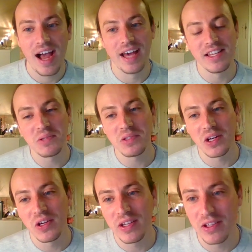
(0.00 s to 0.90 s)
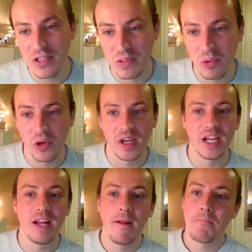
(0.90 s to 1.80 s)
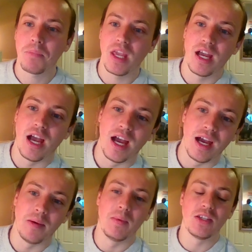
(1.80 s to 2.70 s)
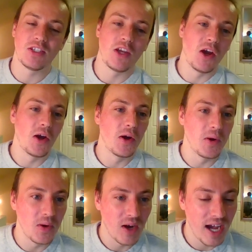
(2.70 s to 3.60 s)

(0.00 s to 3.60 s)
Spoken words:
This was earlier this morning, so